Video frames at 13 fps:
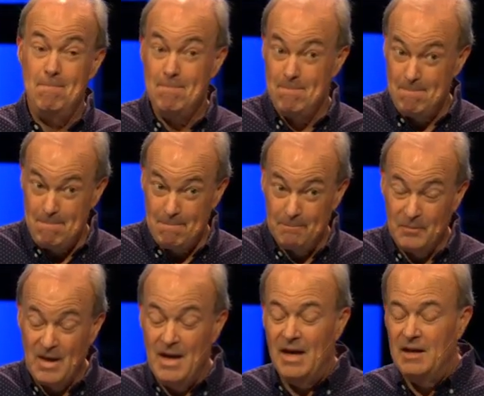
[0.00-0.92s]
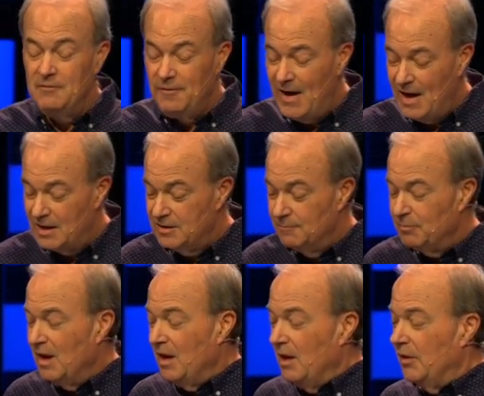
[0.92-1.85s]
Mm-hmm. In fact,
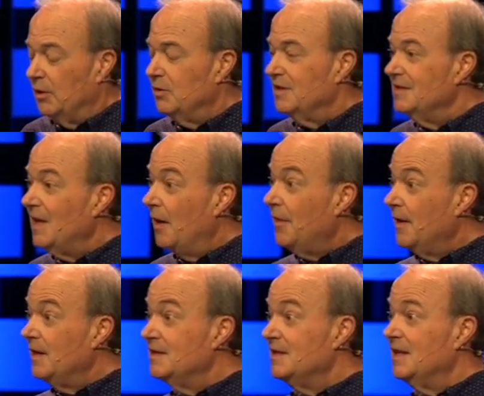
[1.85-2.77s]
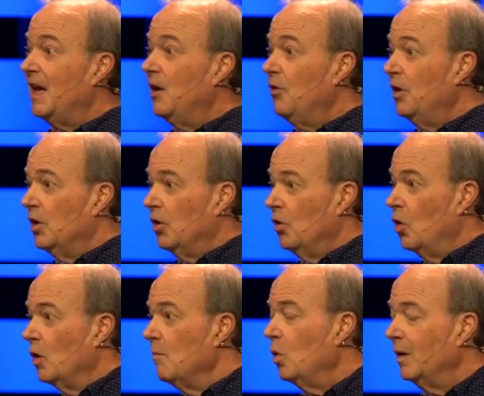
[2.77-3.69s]
there is nothing
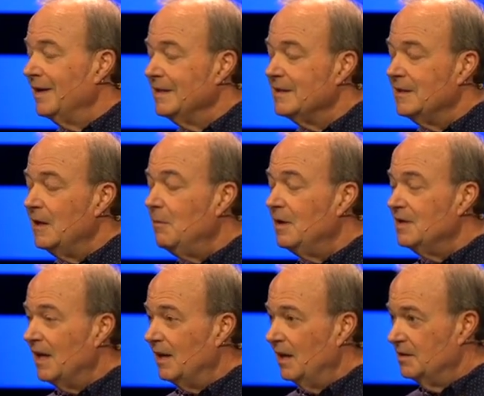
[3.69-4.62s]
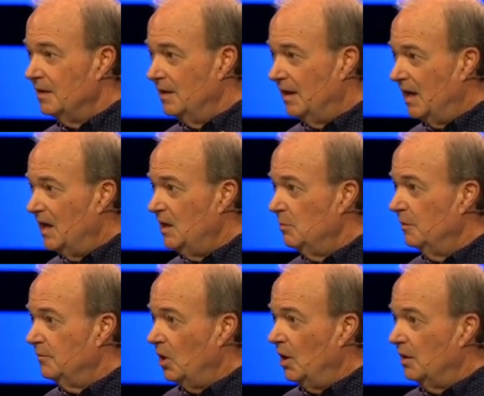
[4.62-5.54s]
scarier or more intimidating to the kingdom
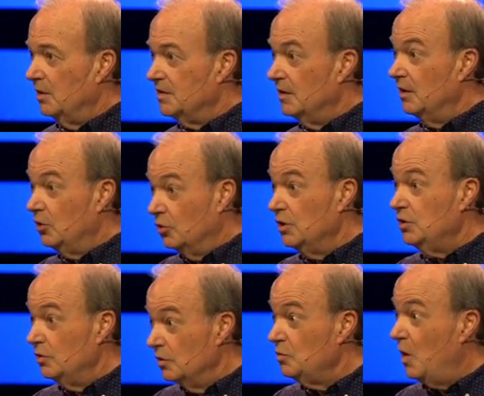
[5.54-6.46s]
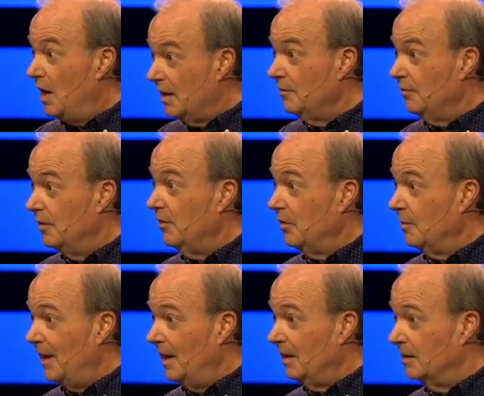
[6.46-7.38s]
of darkness than a Christian who's walking free of
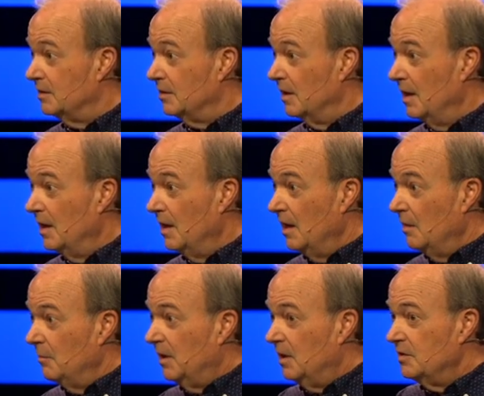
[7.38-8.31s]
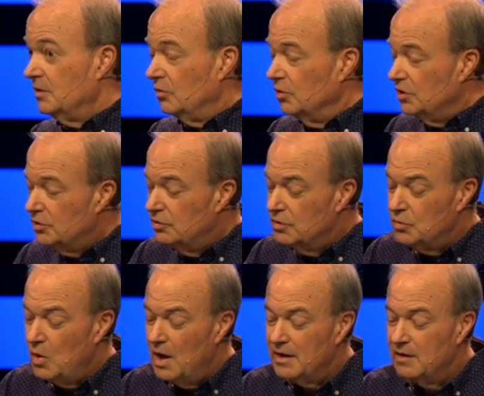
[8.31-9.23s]
their baggage. Because a Christian
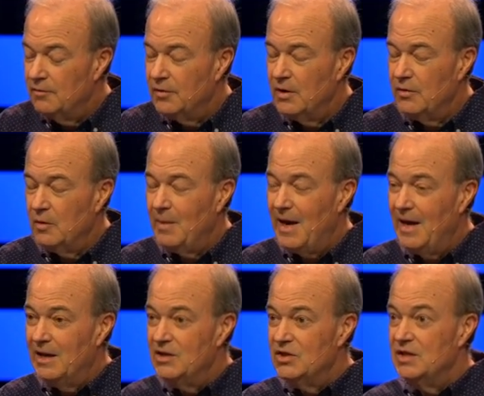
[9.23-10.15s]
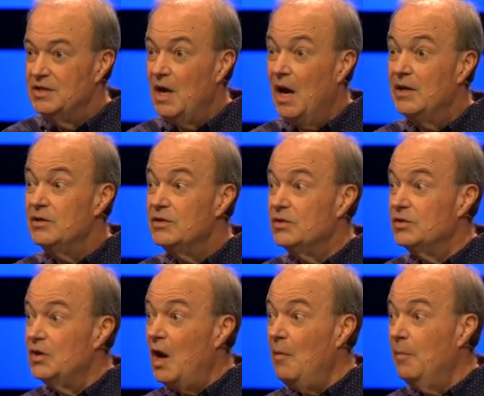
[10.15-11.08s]
who's walking free of their baggage is
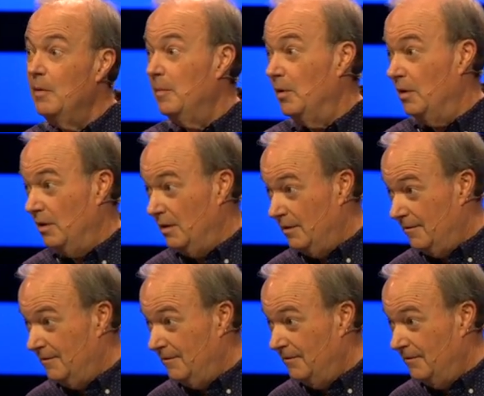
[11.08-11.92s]
unstoppable.